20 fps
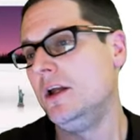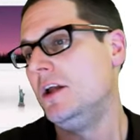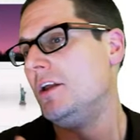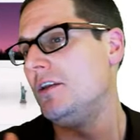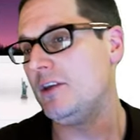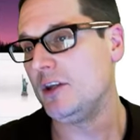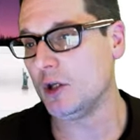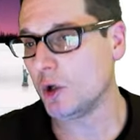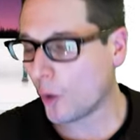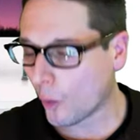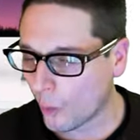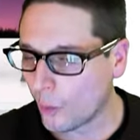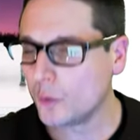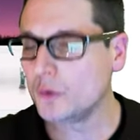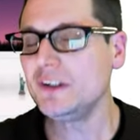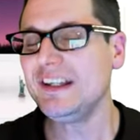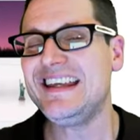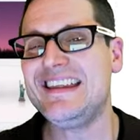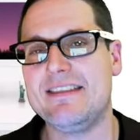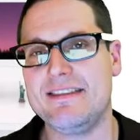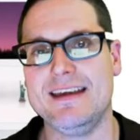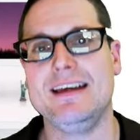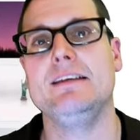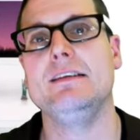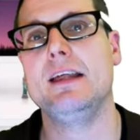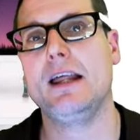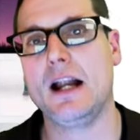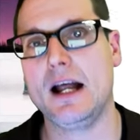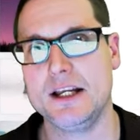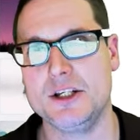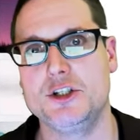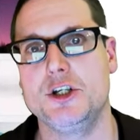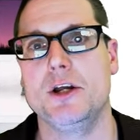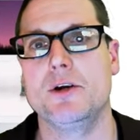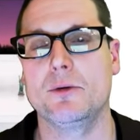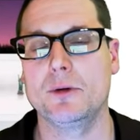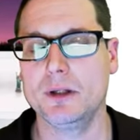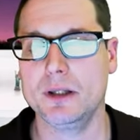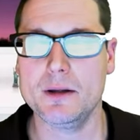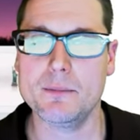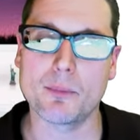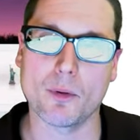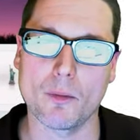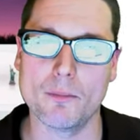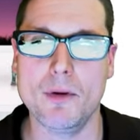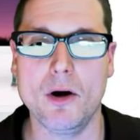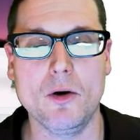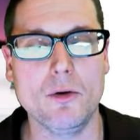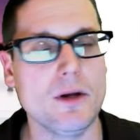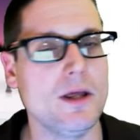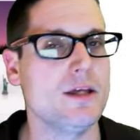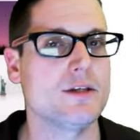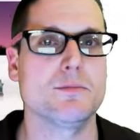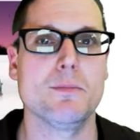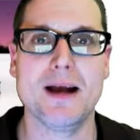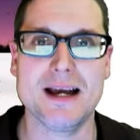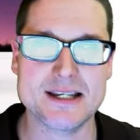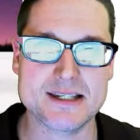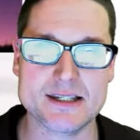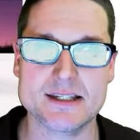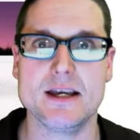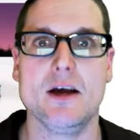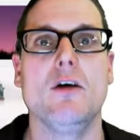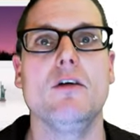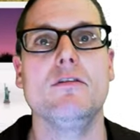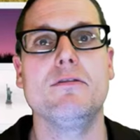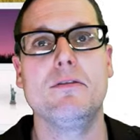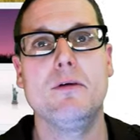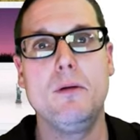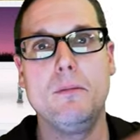The only thing that I generally promote is myself,